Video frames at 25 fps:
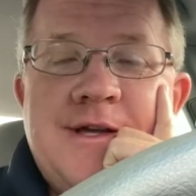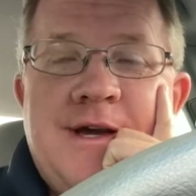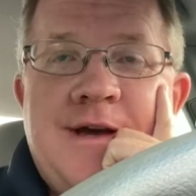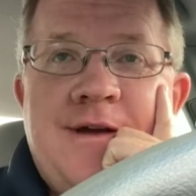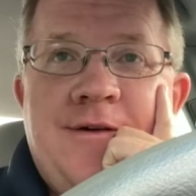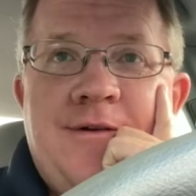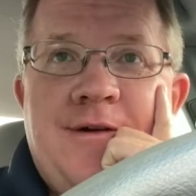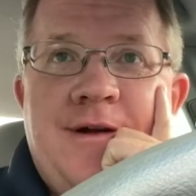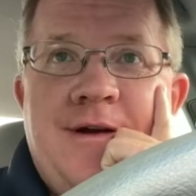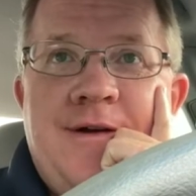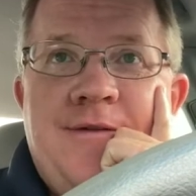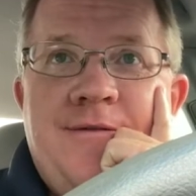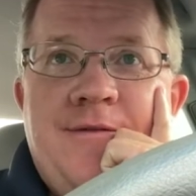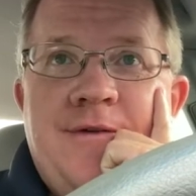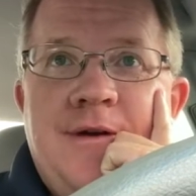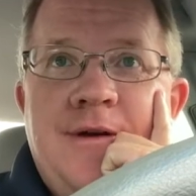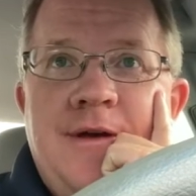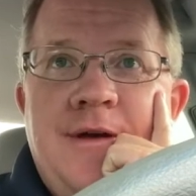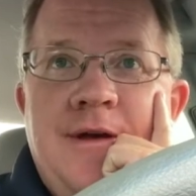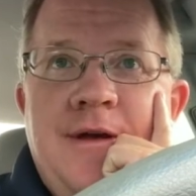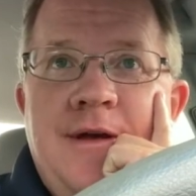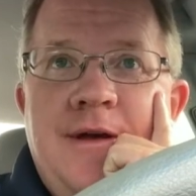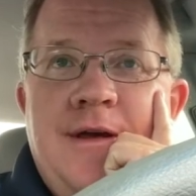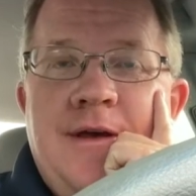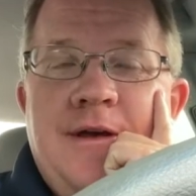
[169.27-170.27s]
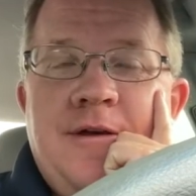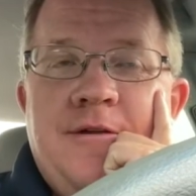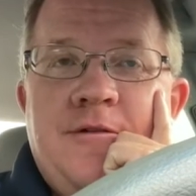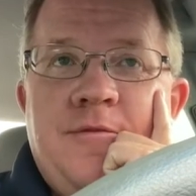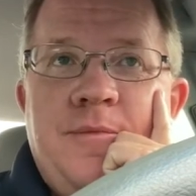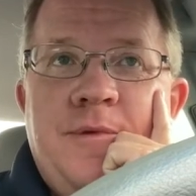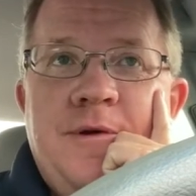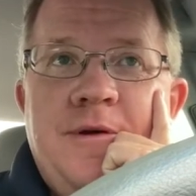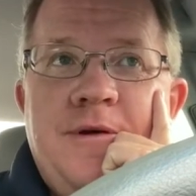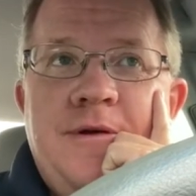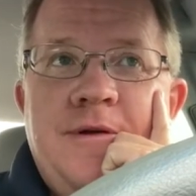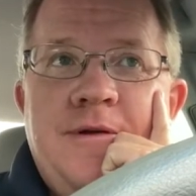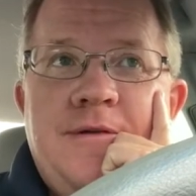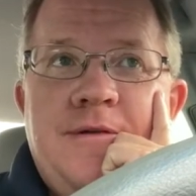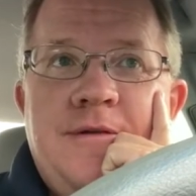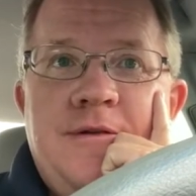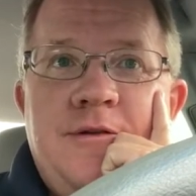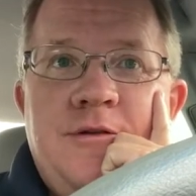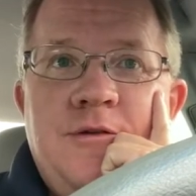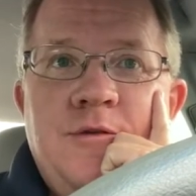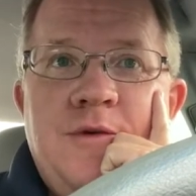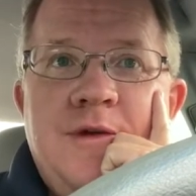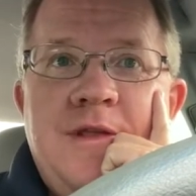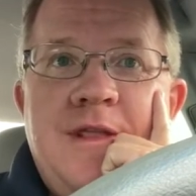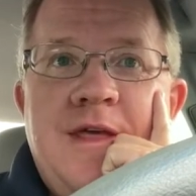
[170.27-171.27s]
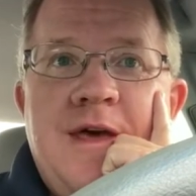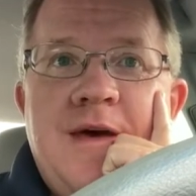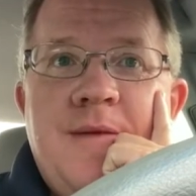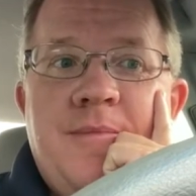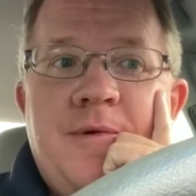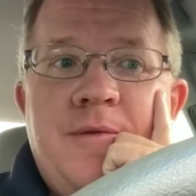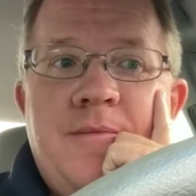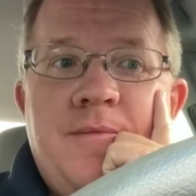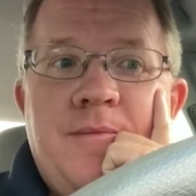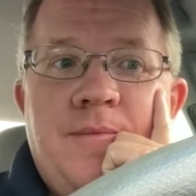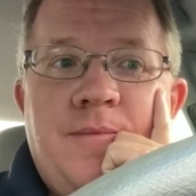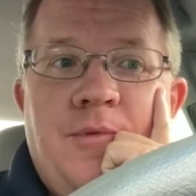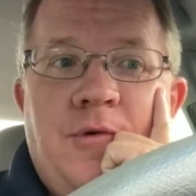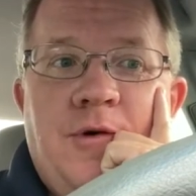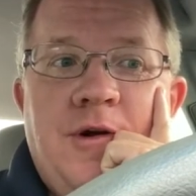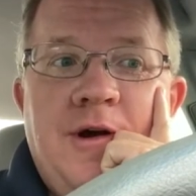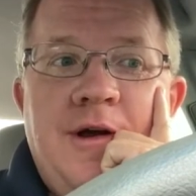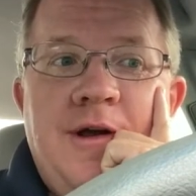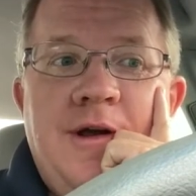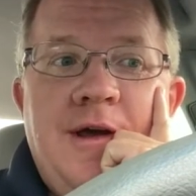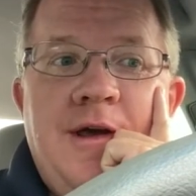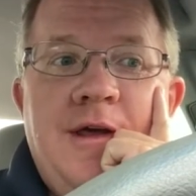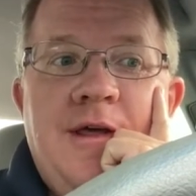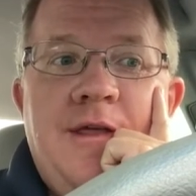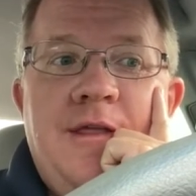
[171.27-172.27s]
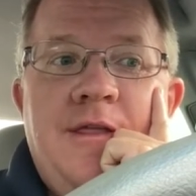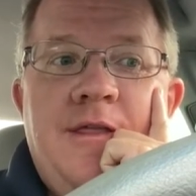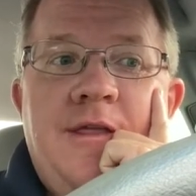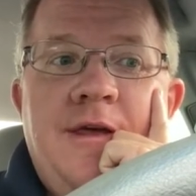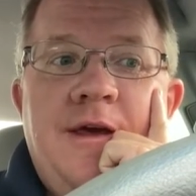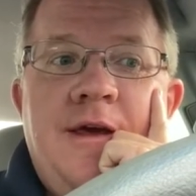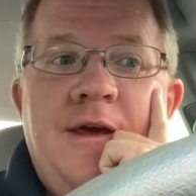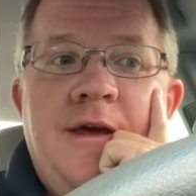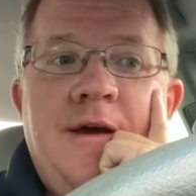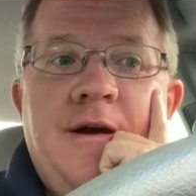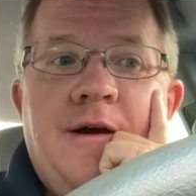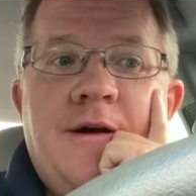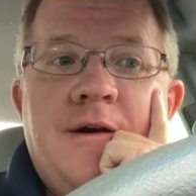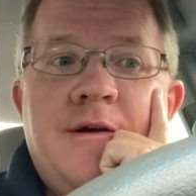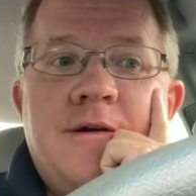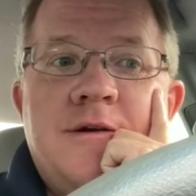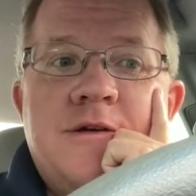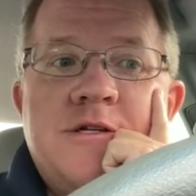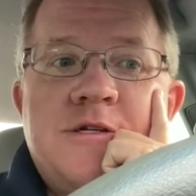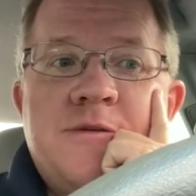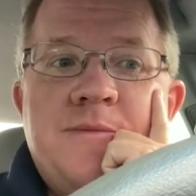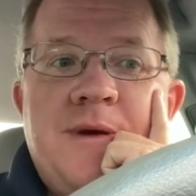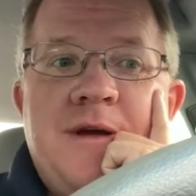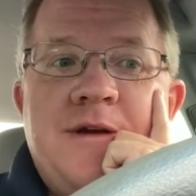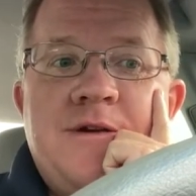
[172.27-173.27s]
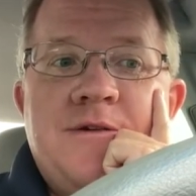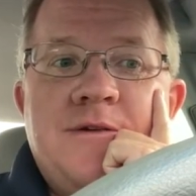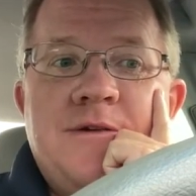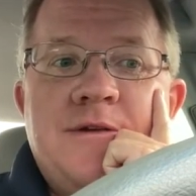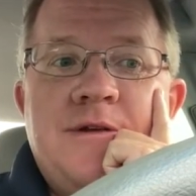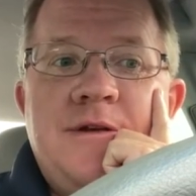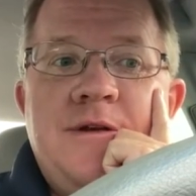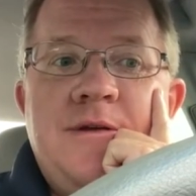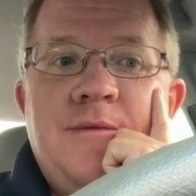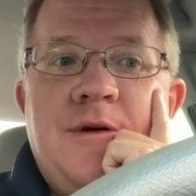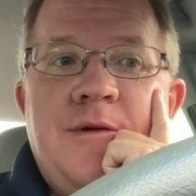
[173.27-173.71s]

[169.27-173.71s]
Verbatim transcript: I don't have experience in doing that, but boy, they are specialty.